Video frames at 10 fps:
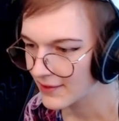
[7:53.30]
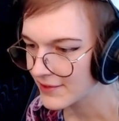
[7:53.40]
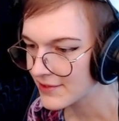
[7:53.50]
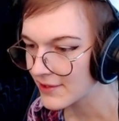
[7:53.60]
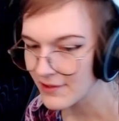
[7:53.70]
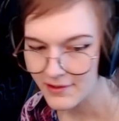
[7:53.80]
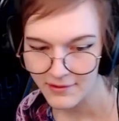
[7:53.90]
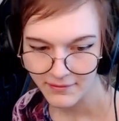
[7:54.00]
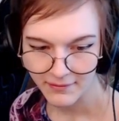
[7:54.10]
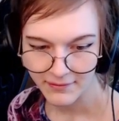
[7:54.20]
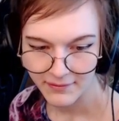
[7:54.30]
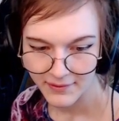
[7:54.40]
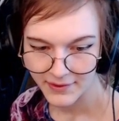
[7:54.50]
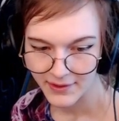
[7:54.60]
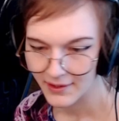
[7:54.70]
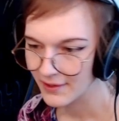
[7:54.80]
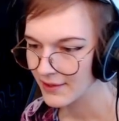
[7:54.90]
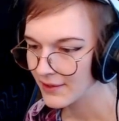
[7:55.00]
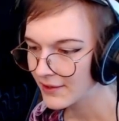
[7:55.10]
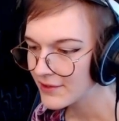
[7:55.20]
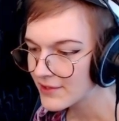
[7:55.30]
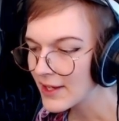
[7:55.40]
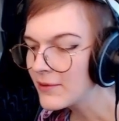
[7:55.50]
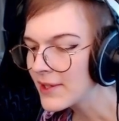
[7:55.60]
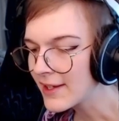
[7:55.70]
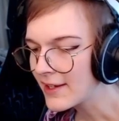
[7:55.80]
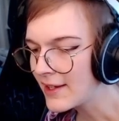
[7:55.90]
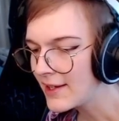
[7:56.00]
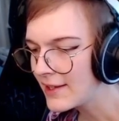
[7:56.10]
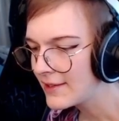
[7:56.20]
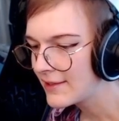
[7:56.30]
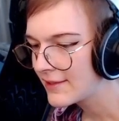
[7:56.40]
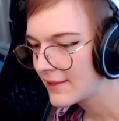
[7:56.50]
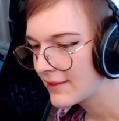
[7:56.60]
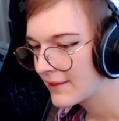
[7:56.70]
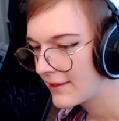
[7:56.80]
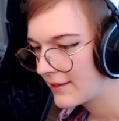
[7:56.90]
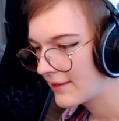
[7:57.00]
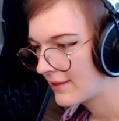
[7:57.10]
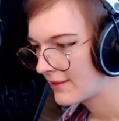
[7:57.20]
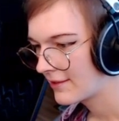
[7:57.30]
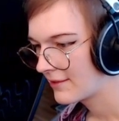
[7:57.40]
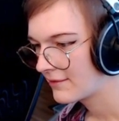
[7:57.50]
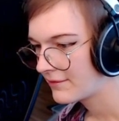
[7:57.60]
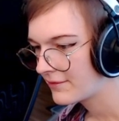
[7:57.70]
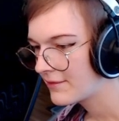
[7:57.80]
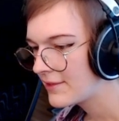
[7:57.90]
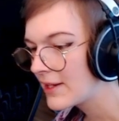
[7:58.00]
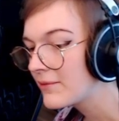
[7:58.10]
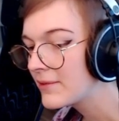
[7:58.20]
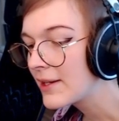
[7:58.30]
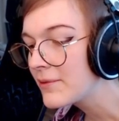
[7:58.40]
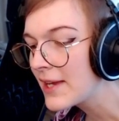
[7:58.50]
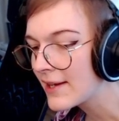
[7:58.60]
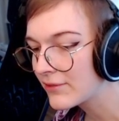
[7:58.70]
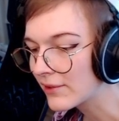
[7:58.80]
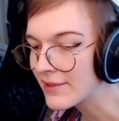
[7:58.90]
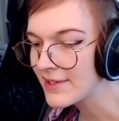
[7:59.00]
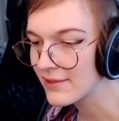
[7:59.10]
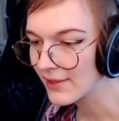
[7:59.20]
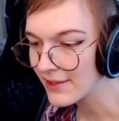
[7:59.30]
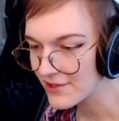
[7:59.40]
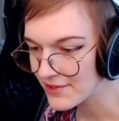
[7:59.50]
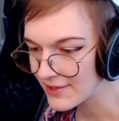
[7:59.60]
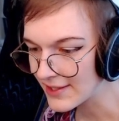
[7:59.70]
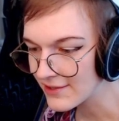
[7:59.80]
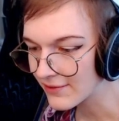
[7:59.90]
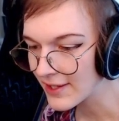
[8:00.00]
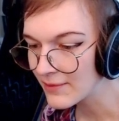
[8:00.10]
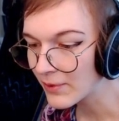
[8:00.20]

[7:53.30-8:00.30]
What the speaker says: So now we can, now we have all of these selection states, right?